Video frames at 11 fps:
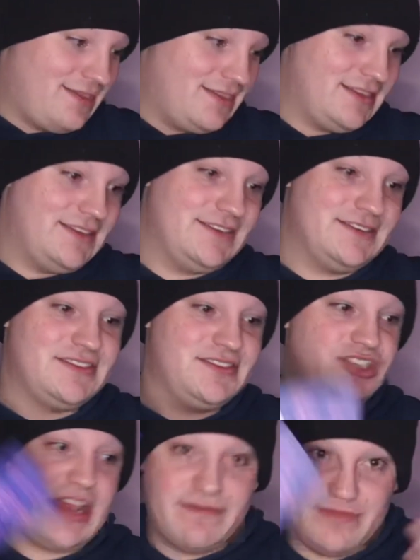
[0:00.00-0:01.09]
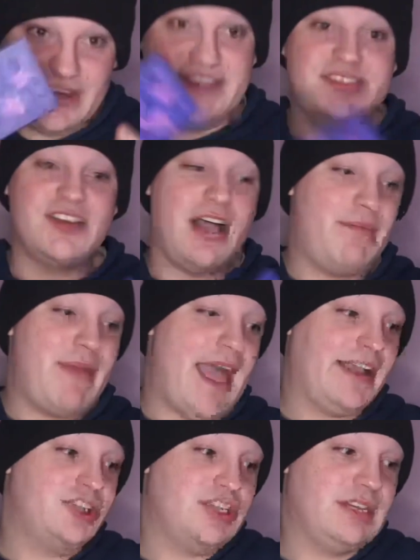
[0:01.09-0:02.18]
and Jeffree's type
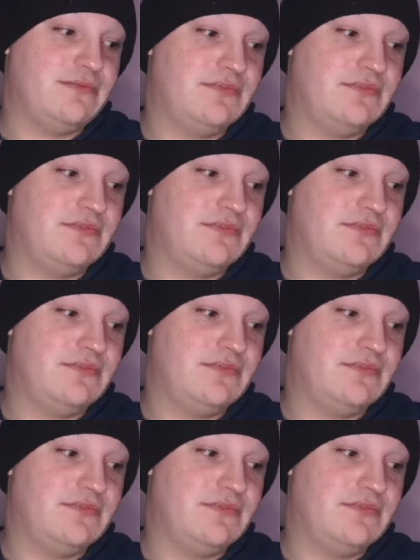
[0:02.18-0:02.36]
packaging